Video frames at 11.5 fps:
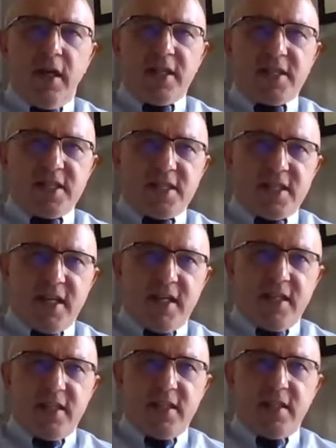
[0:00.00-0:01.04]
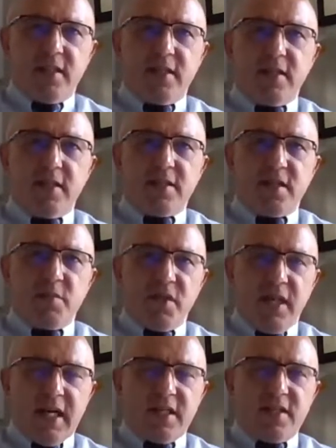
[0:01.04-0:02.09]
understanding
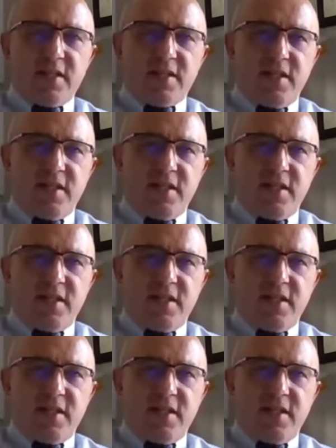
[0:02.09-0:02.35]
similarities,